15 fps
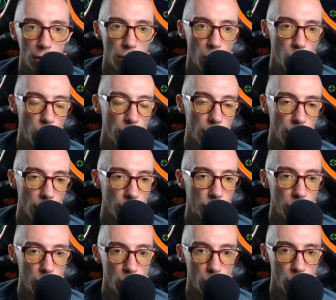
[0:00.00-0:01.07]
winner. If
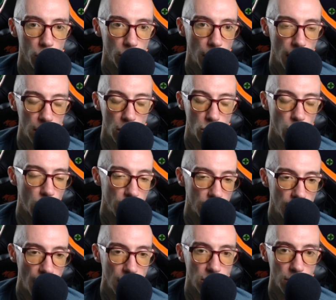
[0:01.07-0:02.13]
you got to
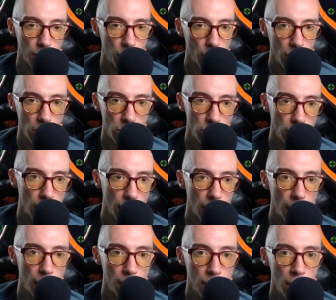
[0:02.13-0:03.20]
20,000 points, you get
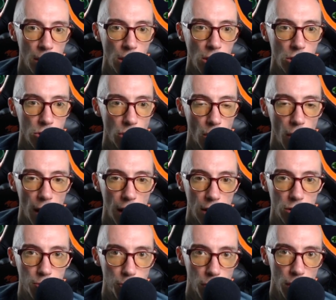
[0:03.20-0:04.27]
him. So
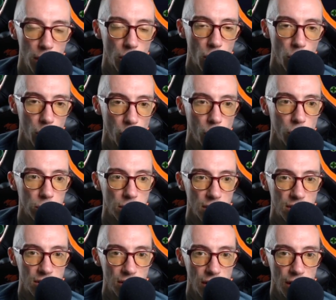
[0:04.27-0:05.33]
it's pretty cool to
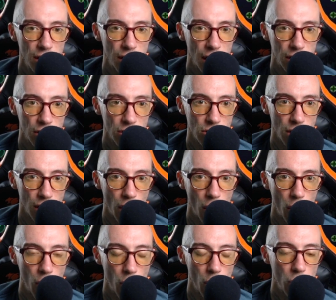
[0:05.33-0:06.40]
see that there's like a
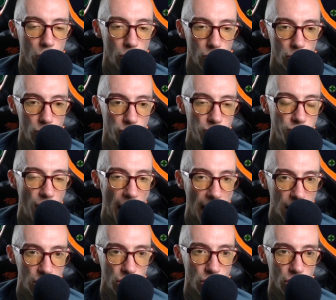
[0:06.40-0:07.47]
whole
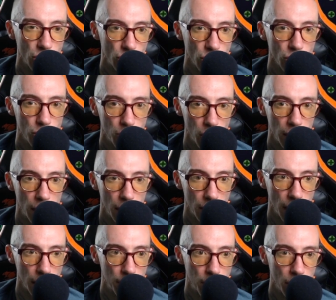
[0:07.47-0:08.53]
faction group we can
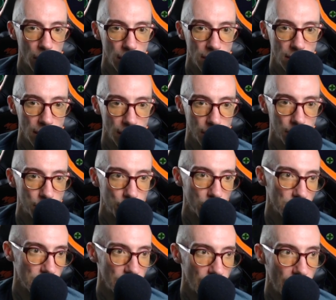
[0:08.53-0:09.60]
like put
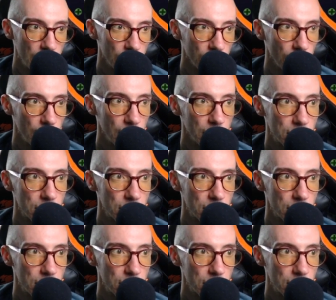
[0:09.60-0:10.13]
together, right?